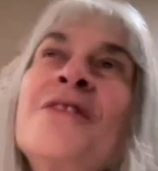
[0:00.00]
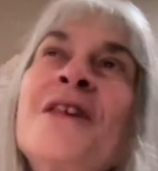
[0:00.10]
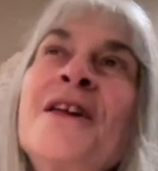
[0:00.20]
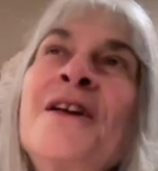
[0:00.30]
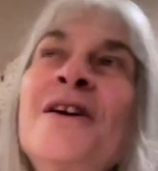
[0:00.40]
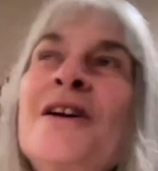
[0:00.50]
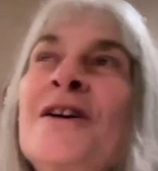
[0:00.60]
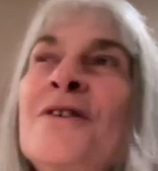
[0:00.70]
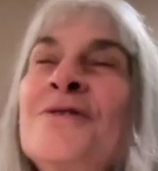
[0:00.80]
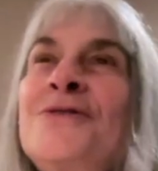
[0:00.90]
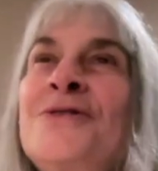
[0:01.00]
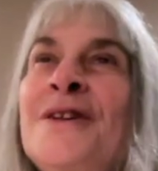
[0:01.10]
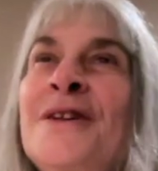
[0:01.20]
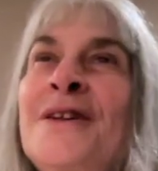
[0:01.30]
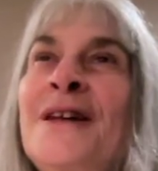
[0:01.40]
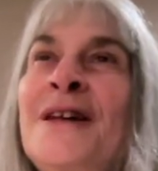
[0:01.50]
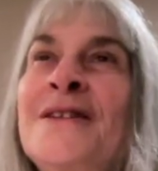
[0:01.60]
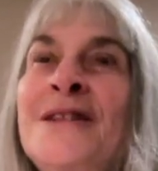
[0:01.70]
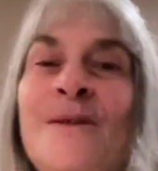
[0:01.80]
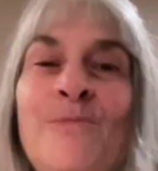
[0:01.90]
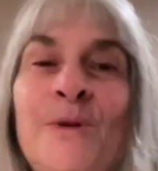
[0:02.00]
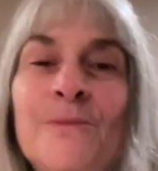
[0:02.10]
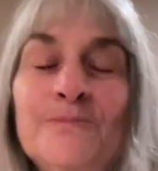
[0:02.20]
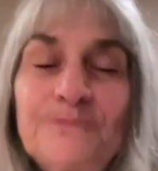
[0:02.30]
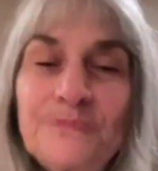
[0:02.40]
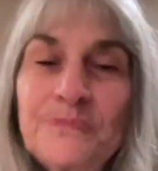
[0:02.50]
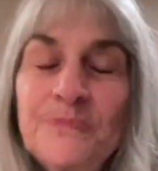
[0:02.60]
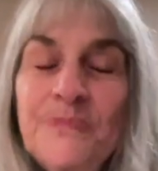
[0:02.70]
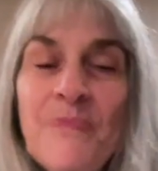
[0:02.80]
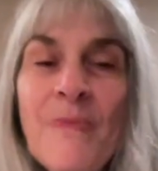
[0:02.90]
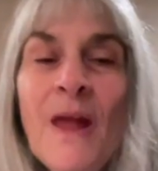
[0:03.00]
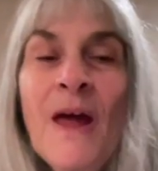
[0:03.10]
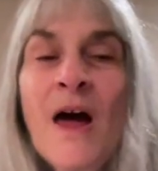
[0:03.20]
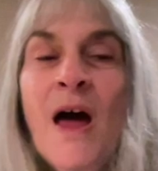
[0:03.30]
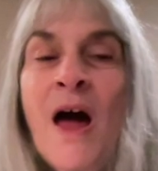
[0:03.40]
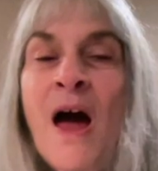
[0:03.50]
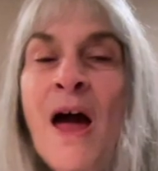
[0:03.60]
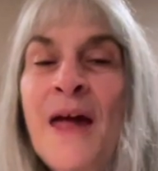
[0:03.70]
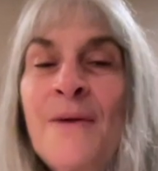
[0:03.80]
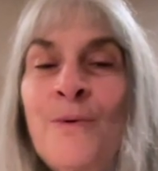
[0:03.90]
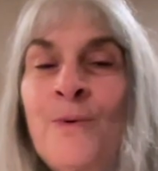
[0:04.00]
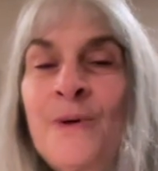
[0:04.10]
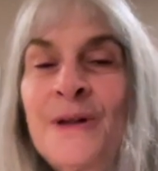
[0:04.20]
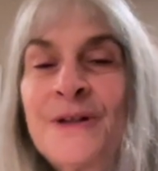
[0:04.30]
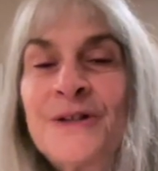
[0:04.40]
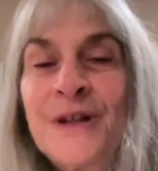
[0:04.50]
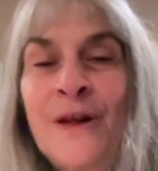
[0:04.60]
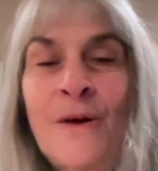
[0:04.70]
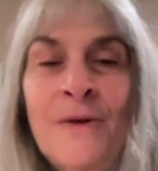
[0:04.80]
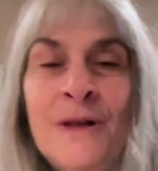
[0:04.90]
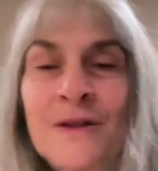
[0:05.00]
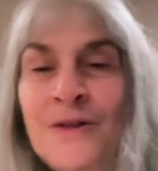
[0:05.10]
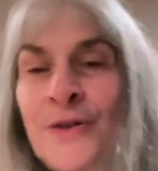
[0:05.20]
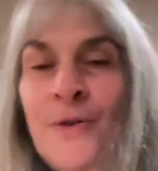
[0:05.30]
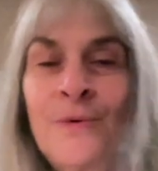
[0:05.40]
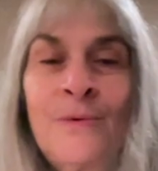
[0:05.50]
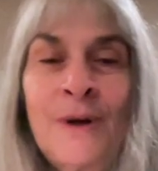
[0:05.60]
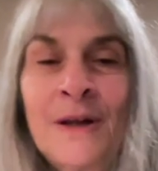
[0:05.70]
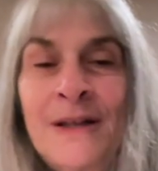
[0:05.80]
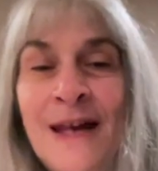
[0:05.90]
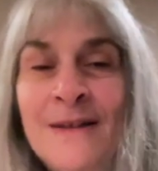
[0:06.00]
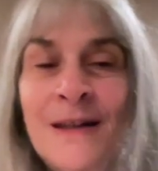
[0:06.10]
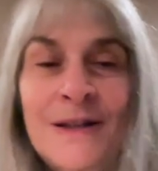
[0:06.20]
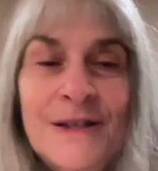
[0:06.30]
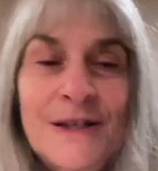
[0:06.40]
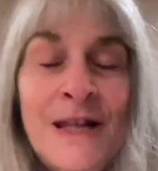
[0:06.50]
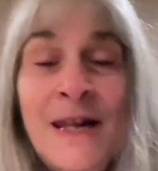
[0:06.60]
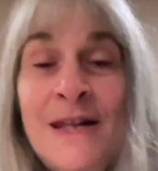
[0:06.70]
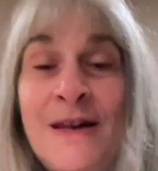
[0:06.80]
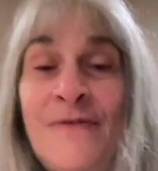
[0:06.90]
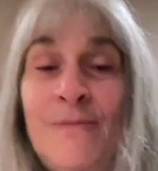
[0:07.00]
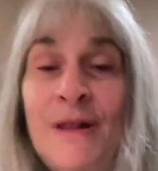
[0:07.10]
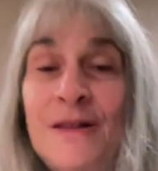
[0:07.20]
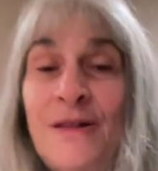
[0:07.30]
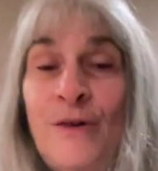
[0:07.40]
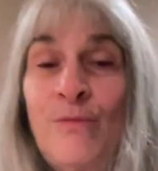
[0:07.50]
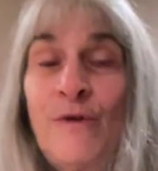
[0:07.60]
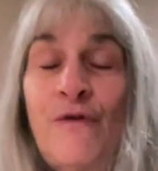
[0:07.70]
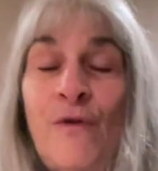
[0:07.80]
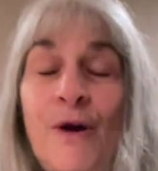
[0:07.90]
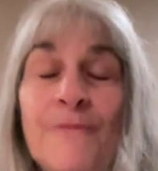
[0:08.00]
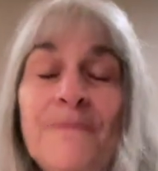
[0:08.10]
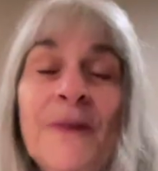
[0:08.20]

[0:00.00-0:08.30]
Here, here's an example. I was going to a dentist that I'd never been to before,